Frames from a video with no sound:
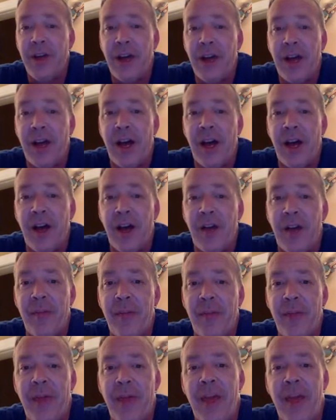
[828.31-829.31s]

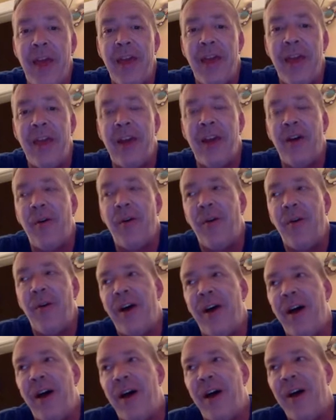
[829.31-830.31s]
You
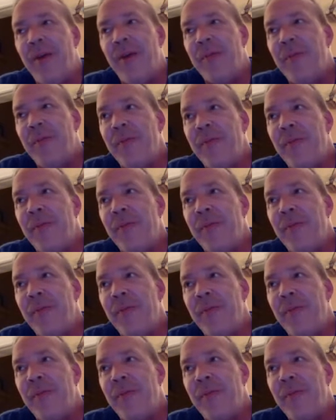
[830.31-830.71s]
know,